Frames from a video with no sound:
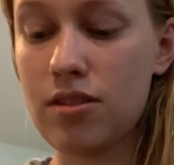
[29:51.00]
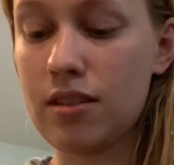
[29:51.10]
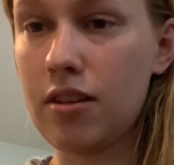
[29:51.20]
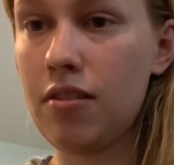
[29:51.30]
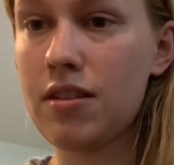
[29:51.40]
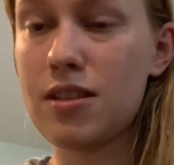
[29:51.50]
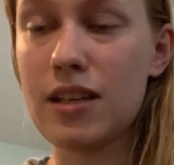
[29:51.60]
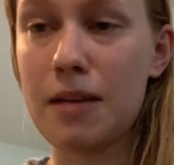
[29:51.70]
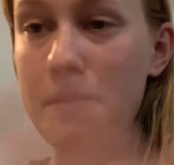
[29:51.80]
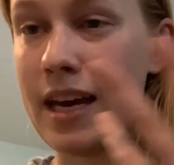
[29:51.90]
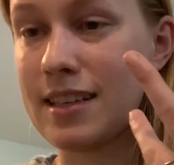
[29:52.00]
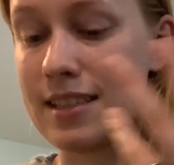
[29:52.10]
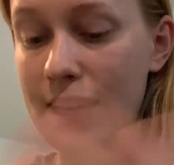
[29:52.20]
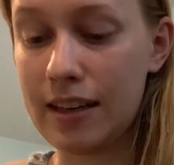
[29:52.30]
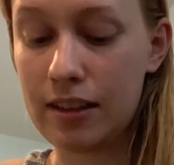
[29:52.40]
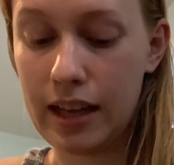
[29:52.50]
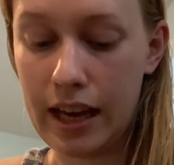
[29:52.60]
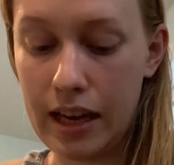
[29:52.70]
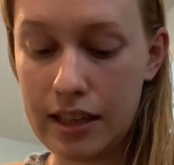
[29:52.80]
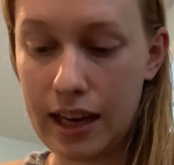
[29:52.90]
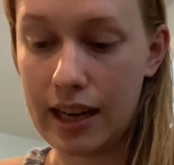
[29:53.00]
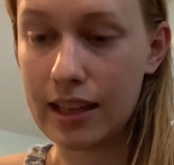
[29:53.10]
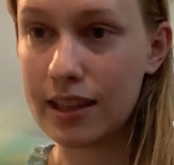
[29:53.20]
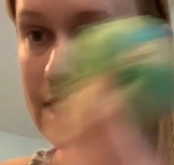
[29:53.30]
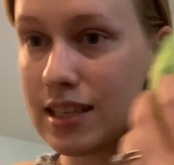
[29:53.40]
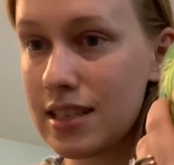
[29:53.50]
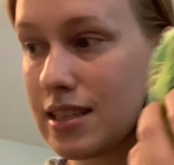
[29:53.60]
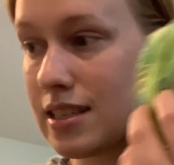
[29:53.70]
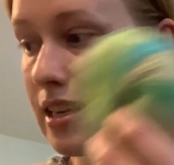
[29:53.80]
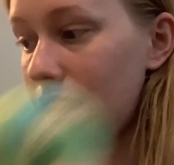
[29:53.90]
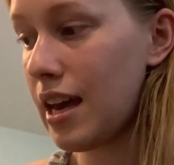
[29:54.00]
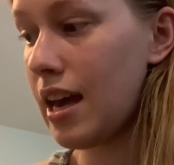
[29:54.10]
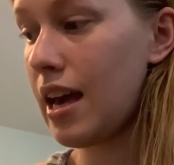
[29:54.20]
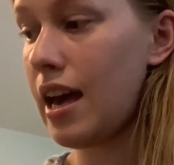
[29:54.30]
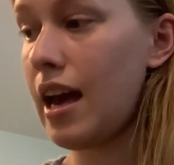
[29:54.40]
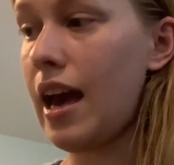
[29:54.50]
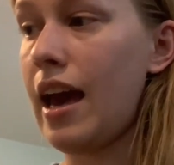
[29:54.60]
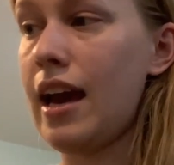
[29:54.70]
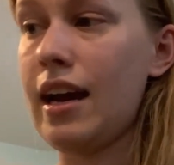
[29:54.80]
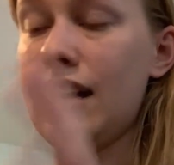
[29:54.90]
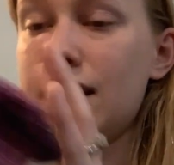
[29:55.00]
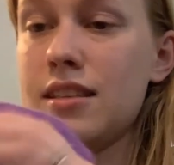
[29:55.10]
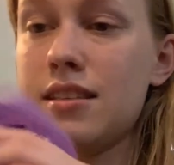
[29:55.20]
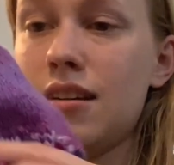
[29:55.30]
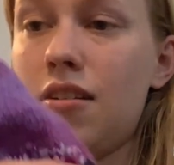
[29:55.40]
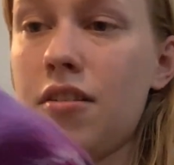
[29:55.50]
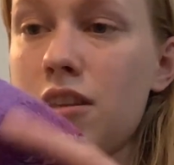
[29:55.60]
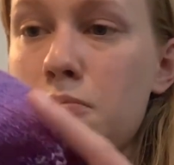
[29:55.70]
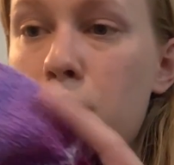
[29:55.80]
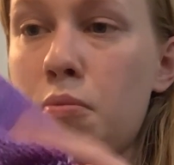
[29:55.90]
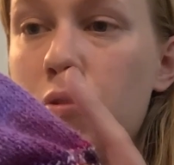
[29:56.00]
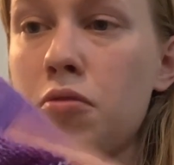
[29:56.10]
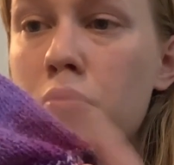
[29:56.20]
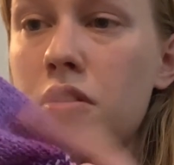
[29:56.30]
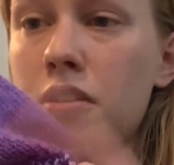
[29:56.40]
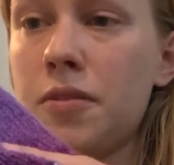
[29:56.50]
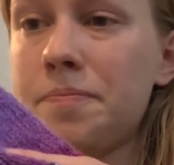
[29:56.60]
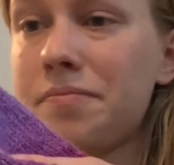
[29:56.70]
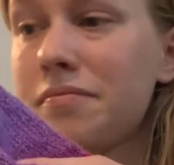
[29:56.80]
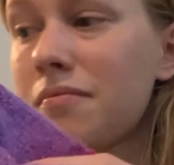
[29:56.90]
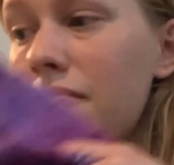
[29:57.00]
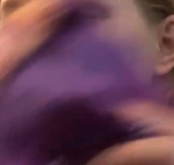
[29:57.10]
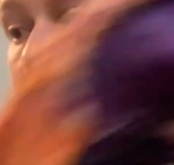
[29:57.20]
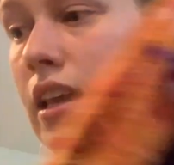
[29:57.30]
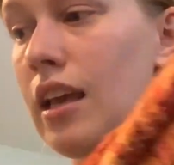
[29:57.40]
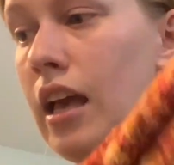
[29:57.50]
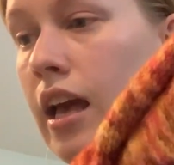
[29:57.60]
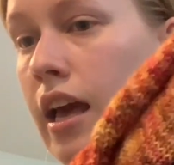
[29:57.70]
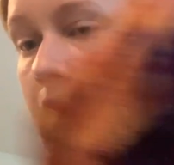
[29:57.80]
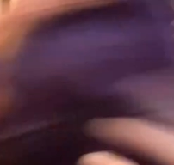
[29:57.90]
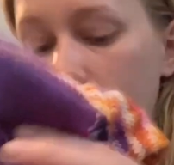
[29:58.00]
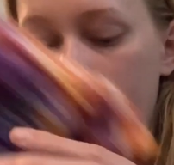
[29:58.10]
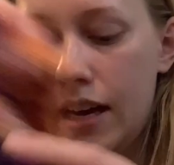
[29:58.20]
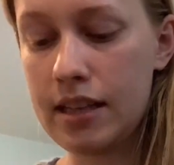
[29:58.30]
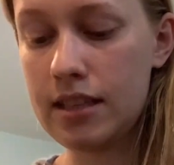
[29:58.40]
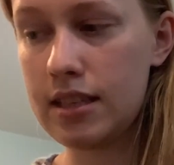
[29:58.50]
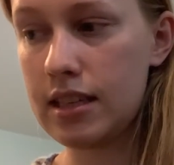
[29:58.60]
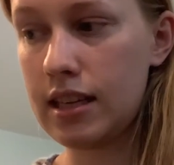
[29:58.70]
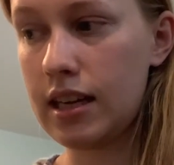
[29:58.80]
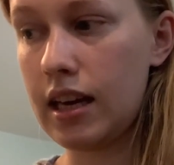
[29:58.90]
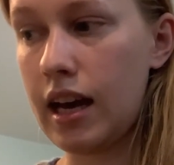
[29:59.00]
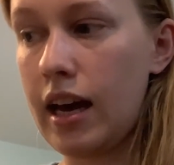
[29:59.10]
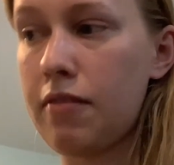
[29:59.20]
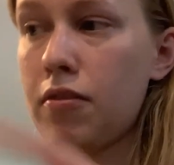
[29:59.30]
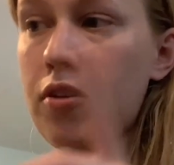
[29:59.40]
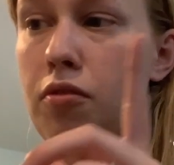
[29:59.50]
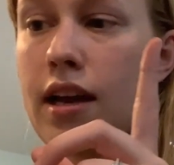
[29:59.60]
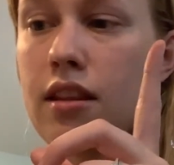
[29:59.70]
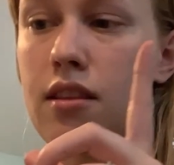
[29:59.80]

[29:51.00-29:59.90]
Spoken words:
clearance, like bag sale, and I got this and all this purple wool. And I regret